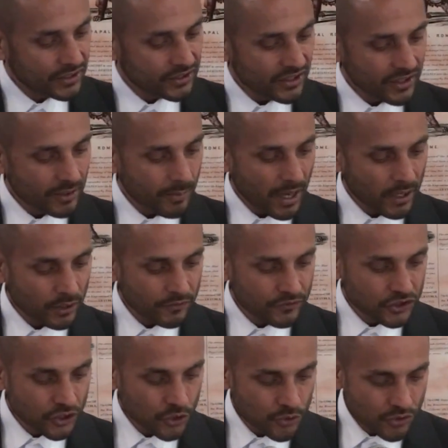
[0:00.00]
to the men
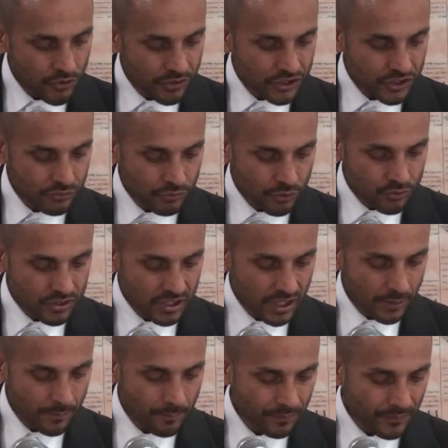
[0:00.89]
of Judah and
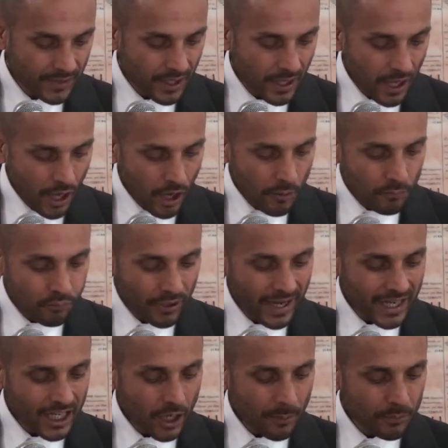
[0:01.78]
Jerusalem,
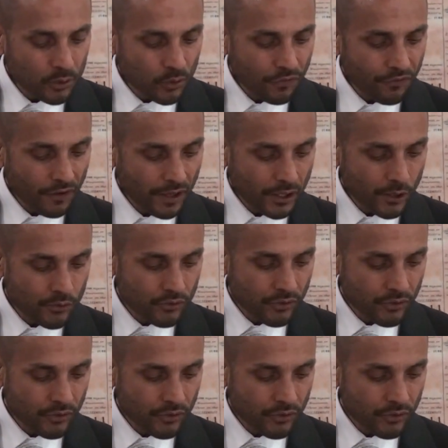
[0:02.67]
break up your fallow